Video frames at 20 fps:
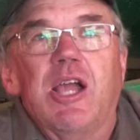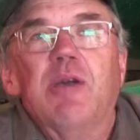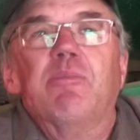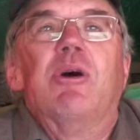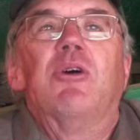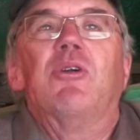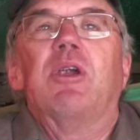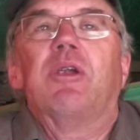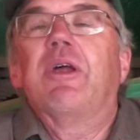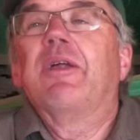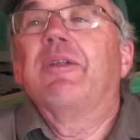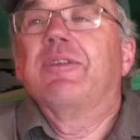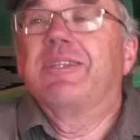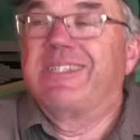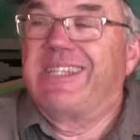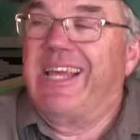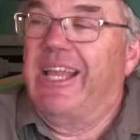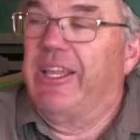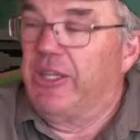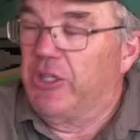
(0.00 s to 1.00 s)
about
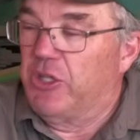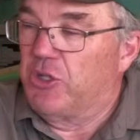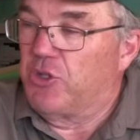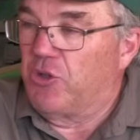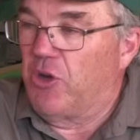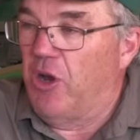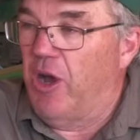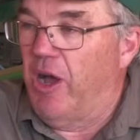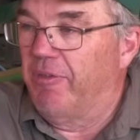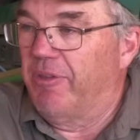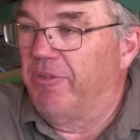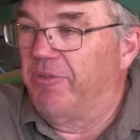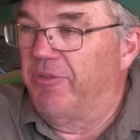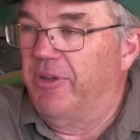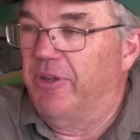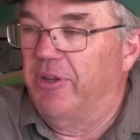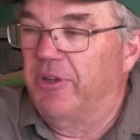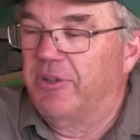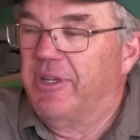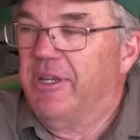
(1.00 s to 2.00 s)
selling the straw off the
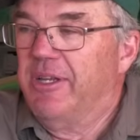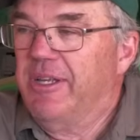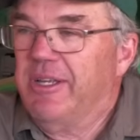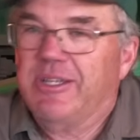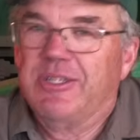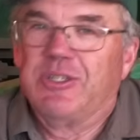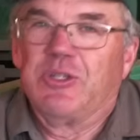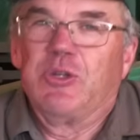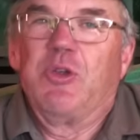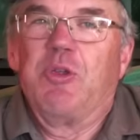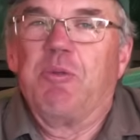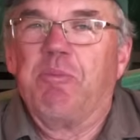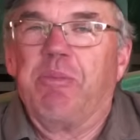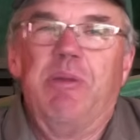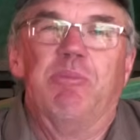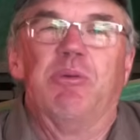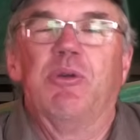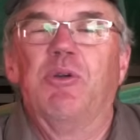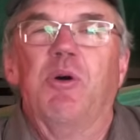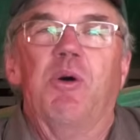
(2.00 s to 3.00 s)
field, sort of
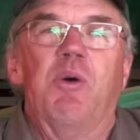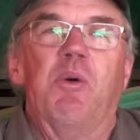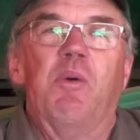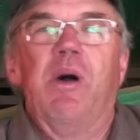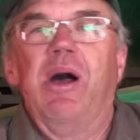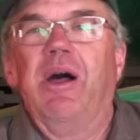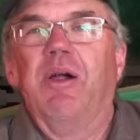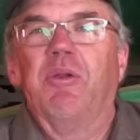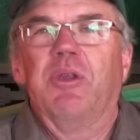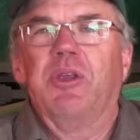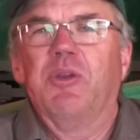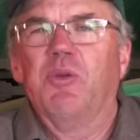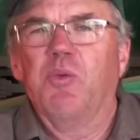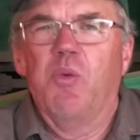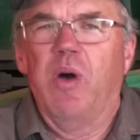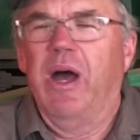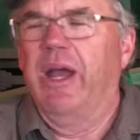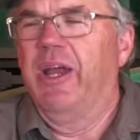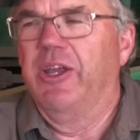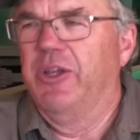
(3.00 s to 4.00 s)
people go, well,
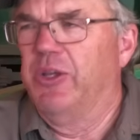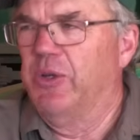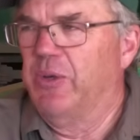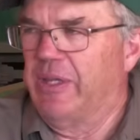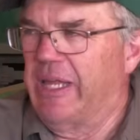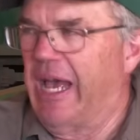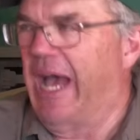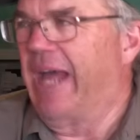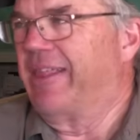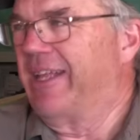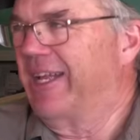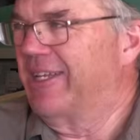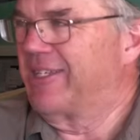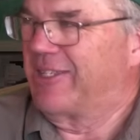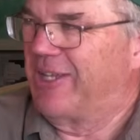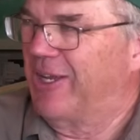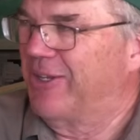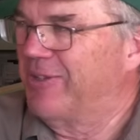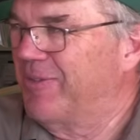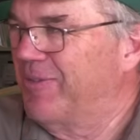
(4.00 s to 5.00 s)
why are you doing that? That's
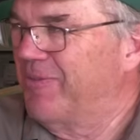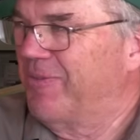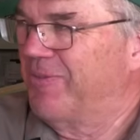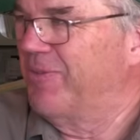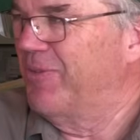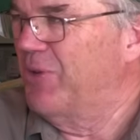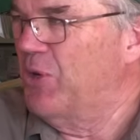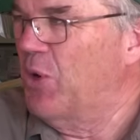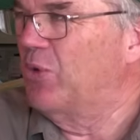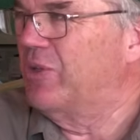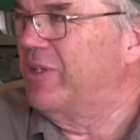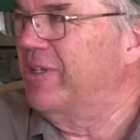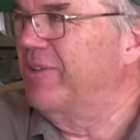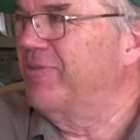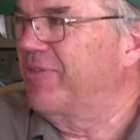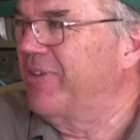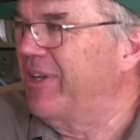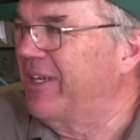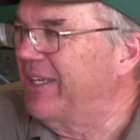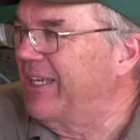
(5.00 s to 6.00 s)
not no-till
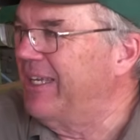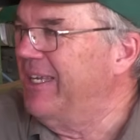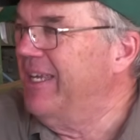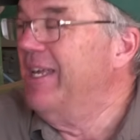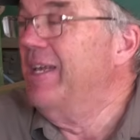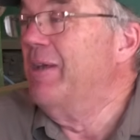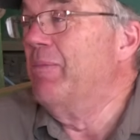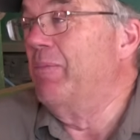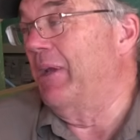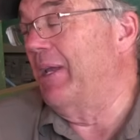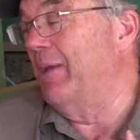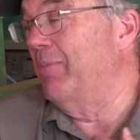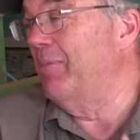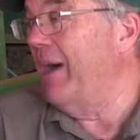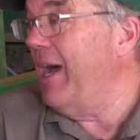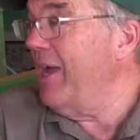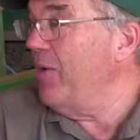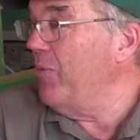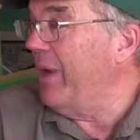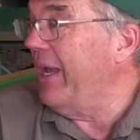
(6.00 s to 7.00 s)
friendly. But in
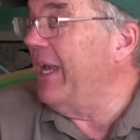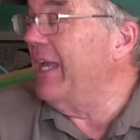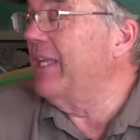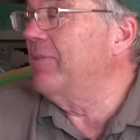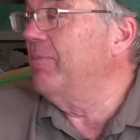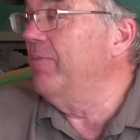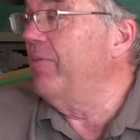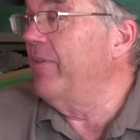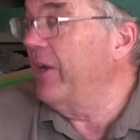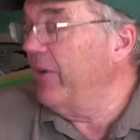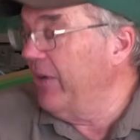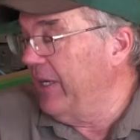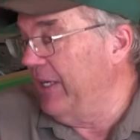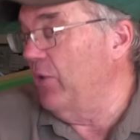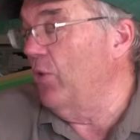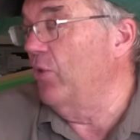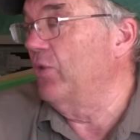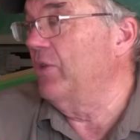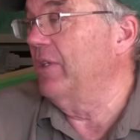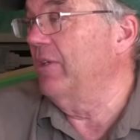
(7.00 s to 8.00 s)
my way, it's very
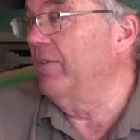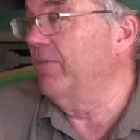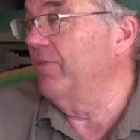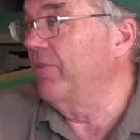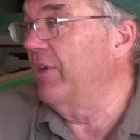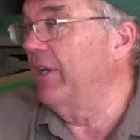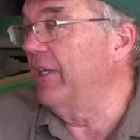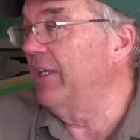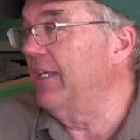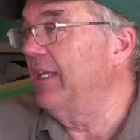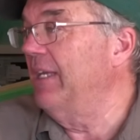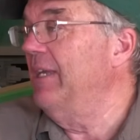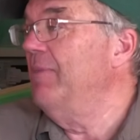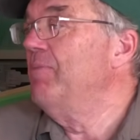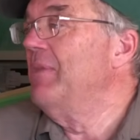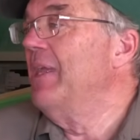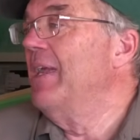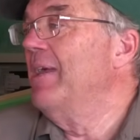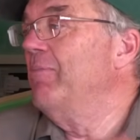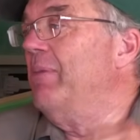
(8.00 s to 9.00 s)
no-till friendly,
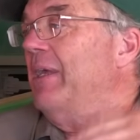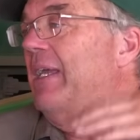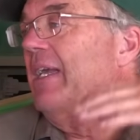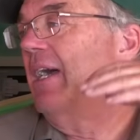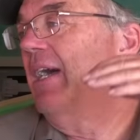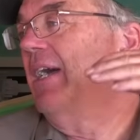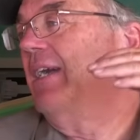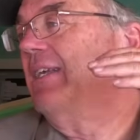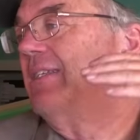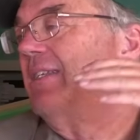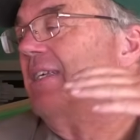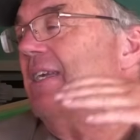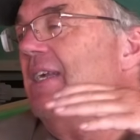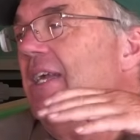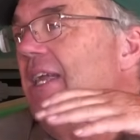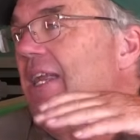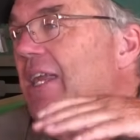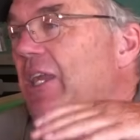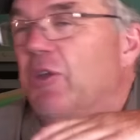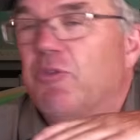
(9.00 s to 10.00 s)
because
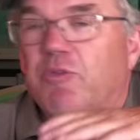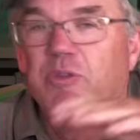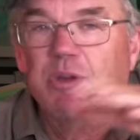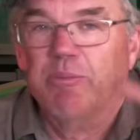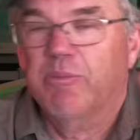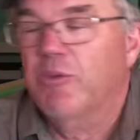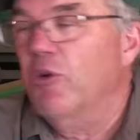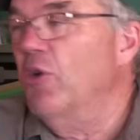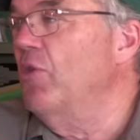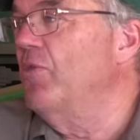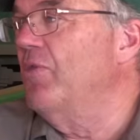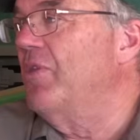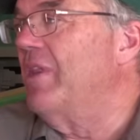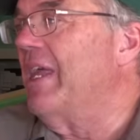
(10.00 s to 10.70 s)
you've removed